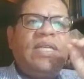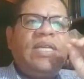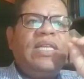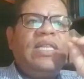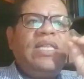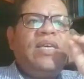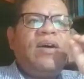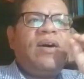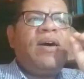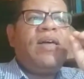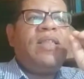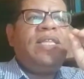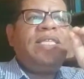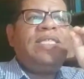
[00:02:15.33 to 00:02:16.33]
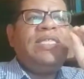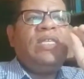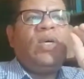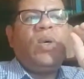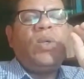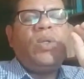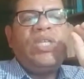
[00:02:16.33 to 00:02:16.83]
and that the
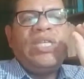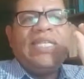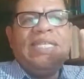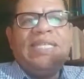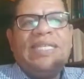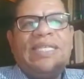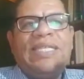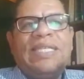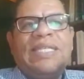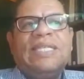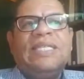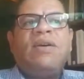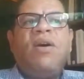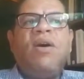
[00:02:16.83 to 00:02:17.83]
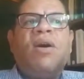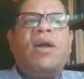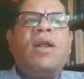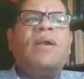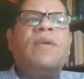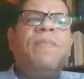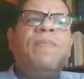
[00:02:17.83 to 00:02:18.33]
audiences
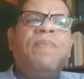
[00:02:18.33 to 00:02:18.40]
are